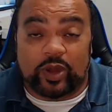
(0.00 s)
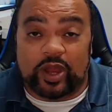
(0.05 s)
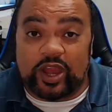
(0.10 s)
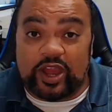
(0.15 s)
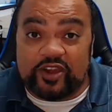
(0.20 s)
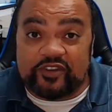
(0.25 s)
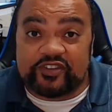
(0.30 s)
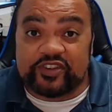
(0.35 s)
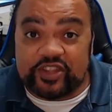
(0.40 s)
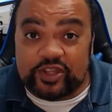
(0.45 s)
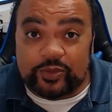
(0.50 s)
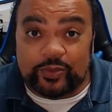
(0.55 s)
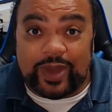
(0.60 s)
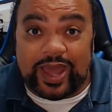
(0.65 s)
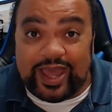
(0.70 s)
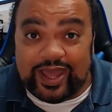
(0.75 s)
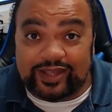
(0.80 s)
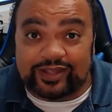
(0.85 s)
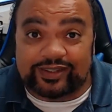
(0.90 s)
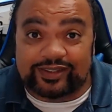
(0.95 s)
wherever you
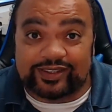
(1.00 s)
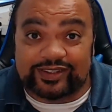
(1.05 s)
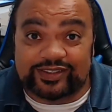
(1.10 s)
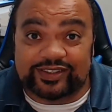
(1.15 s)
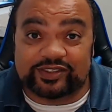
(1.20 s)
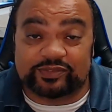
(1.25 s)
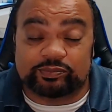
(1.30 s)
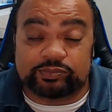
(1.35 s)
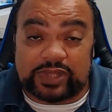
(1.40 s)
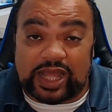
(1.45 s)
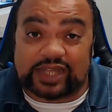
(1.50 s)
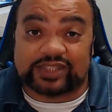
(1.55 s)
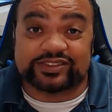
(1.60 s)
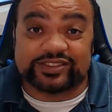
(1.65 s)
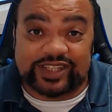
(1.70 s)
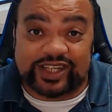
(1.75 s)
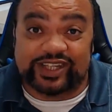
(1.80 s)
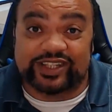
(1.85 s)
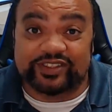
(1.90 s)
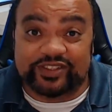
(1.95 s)
at in this
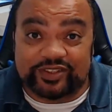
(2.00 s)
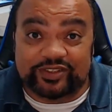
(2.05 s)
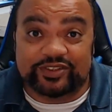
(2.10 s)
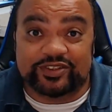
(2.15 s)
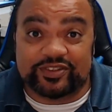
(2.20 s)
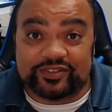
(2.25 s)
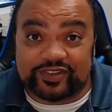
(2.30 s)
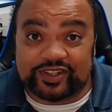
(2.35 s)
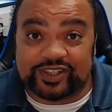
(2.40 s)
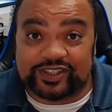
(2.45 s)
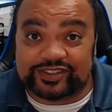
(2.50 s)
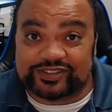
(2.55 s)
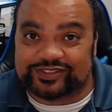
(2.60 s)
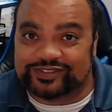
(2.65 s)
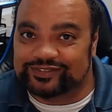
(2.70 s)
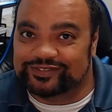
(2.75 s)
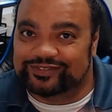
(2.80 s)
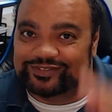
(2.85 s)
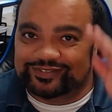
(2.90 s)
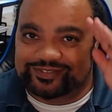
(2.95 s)
blockchain
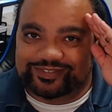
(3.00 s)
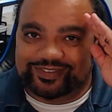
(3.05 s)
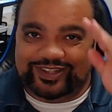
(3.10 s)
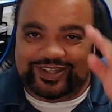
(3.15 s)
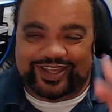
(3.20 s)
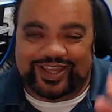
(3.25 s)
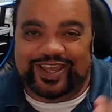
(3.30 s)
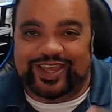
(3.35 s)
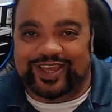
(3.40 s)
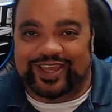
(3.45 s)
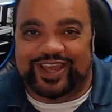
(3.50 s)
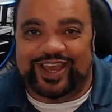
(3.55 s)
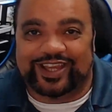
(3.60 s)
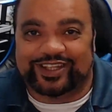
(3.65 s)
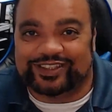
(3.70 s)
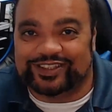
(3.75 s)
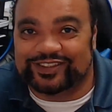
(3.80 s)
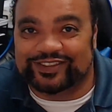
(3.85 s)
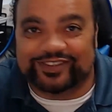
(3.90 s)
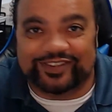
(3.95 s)
universe. Hey, how
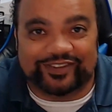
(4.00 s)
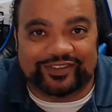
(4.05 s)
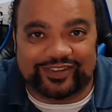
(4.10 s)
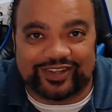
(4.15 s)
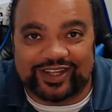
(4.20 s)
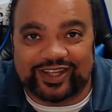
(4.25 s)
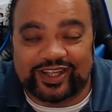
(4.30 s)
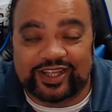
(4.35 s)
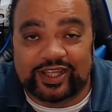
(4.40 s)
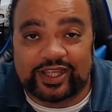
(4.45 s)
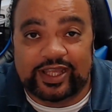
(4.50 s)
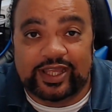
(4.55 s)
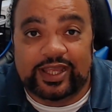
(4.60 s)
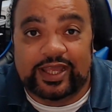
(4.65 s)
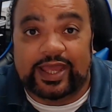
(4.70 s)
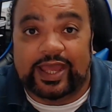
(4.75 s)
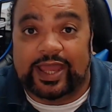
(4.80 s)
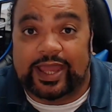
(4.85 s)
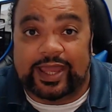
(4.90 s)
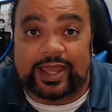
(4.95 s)
you doing?
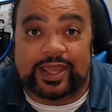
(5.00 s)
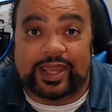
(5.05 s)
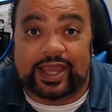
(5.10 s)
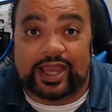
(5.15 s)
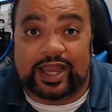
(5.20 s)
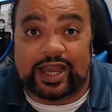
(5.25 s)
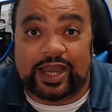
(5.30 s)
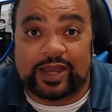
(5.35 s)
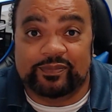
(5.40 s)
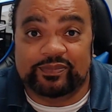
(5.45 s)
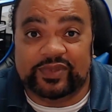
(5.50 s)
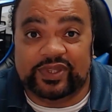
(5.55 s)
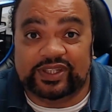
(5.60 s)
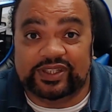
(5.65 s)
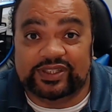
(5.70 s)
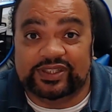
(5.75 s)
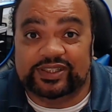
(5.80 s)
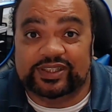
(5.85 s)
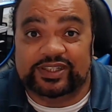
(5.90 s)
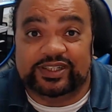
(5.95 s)
Hey, I'm
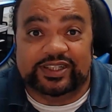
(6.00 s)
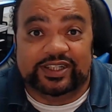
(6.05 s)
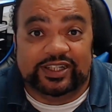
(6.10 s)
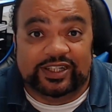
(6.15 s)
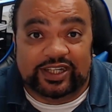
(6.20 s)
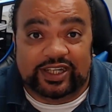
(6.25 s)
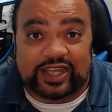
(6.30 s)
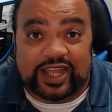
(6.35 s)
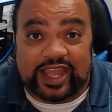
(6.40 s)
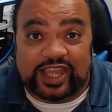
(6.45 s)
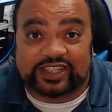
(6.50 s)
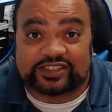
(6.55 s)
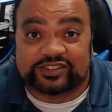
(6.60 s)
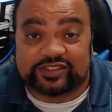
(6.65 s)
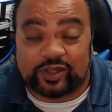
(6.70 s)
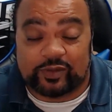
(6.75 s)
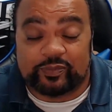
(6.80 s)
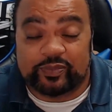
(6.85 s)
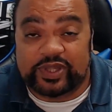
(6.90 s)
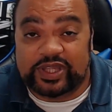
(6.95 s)
the
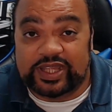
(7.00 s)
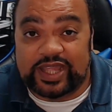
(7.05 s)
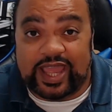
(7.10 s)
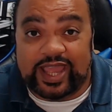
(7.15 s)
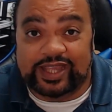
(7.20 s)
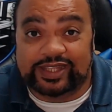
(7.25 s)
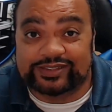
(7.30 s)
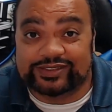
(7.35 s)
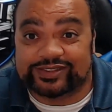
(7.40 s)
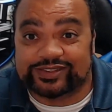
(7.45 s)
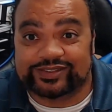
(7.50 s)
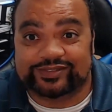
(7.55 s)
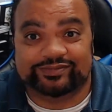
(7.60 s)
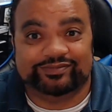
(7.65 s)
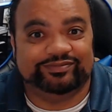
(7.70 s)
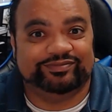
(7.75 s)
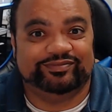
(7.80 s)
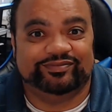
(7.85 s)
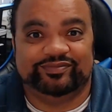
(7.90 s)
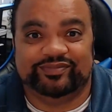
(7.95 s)
XRP agent
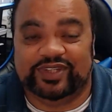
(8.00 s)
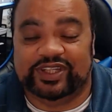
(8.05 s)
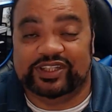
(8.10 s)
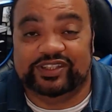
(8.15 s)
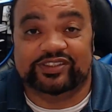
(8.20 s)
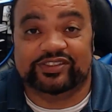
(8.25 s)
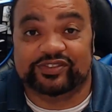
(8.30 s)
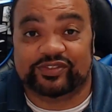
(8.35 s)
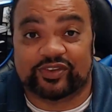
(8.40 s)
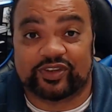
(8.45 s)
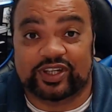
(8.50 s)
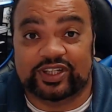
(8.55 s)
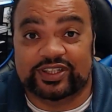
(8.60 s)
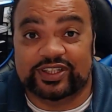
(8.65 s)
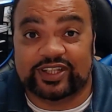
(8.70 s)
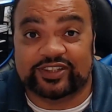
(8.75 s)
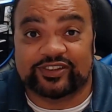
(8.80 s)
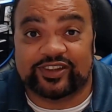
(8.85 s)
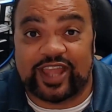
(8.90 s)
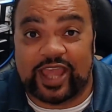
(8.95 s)
here for
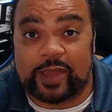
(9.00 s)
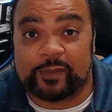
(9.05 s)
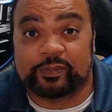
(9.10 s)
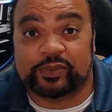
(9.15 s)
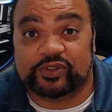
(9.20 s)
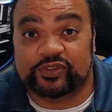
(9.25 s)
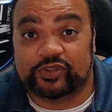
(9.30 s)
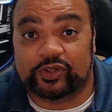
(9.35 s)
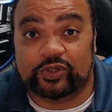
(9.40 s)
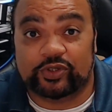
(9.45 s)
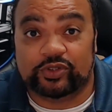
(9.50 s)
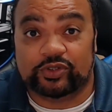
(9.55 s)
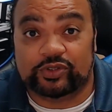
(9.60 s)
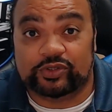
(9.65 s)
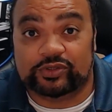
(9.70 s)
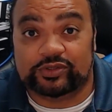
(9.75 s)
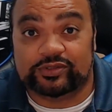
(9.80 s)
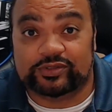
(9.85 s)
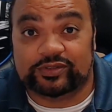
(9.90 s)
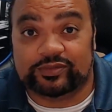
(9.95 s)
another
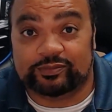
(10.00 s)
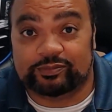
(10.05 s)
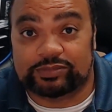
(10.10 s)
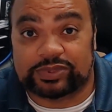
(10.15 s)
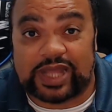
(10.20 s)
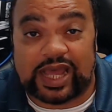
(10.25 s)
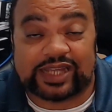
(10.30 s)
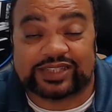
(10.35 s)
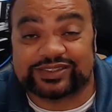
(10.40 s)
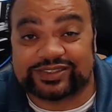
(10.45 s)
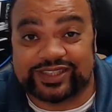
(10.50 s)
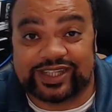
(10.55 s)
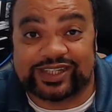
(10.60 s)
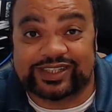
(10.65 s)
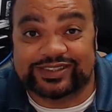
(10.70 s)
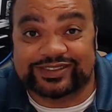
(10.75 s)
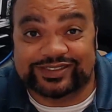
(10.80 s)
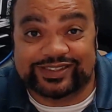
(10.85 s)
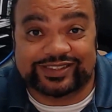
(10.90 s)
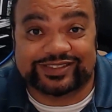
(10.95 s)
episode,
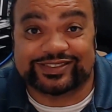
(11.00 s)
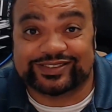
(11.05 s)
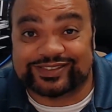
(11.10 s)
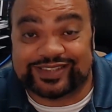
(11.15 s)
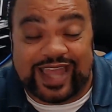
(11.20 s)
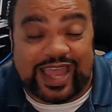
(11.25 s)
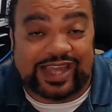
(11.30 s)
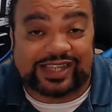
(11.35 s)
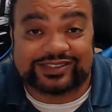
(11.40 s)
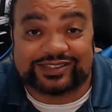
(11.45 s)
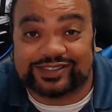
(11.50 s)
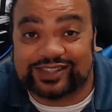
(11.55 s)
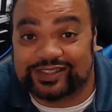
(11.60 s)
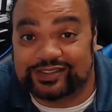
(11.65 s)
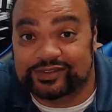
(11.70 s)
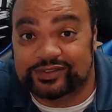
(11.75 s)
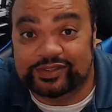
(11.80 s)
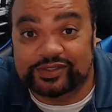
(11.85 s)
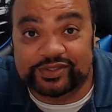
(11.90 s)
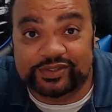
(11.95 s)
Blockchain Digital
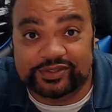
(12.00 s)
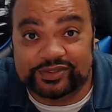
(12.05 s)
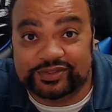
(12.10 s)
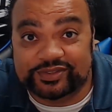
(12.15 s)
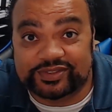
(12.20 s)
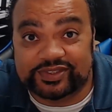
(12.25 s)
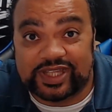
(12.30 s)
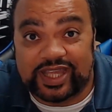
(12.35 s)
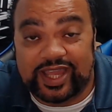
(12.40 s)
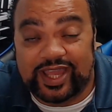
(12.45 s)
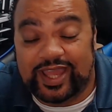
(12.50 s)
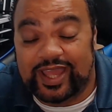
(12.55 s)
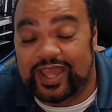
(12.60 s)
Asset News.